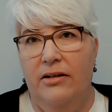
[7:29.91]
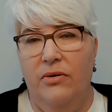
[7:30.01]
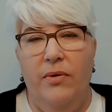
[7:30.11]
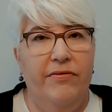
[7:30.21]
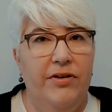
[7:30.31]

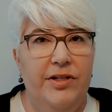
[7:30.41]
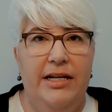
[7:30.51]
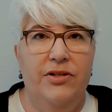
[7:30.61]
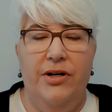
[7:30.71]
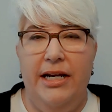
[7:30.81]
whoever's
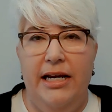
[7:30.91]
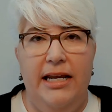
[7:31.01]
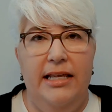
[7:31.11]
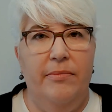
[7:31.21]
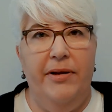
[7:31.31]
entering it
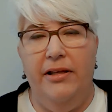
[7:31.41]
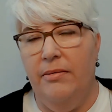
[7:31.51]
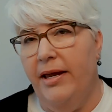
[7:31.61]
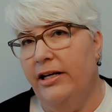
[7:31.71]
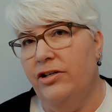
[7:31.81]
in, the billing
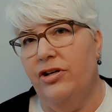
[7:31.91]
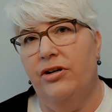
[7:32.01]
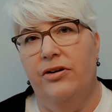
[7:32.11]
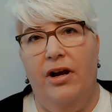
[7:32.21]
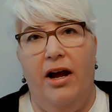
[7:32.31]

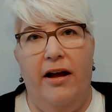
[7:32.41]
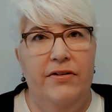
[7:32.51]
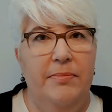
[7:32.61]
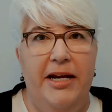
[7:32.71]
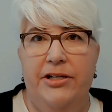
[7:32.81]
manager, the
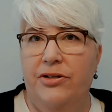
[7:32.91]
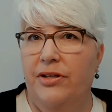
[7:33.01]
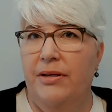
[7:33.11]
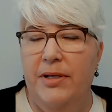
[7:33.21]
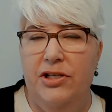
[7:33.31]
office manager,
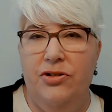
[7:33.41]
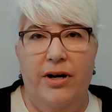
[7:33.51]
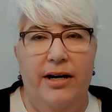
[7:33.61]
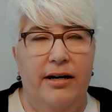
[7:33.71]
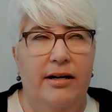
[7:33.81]
the
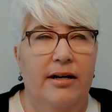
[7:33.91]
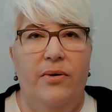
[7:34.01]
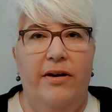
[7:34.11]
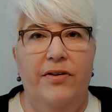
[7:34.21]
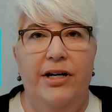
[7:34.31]
administrator,
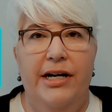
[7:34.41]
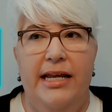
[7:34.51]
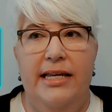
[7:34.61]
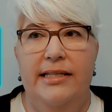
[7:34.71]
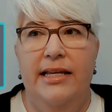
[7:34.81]
whoever it
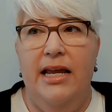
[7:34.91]
is.